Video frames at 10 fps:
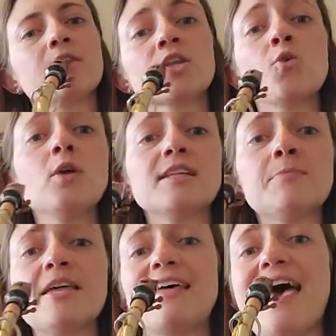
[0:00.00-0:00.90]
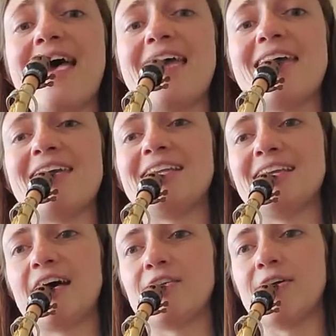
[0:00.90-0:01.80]
Cool, let's play the A
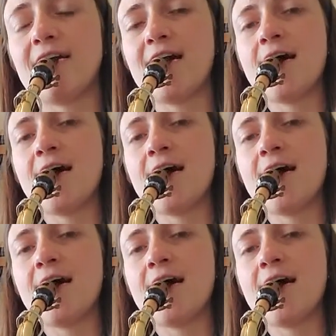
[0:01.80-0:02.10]
together.